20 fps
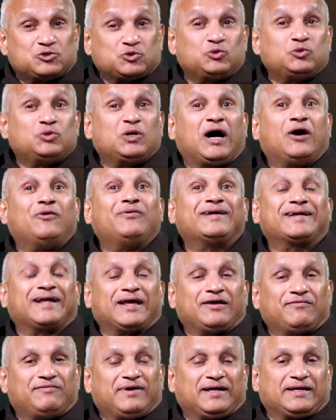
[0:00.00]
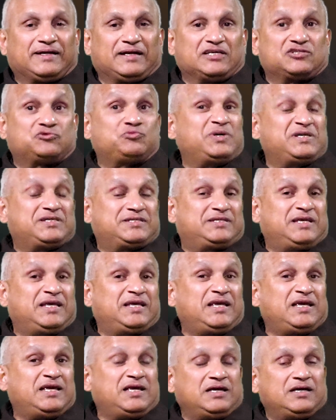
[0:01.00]
to our awareness. We
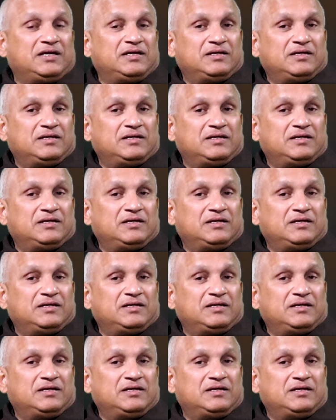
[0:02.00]
see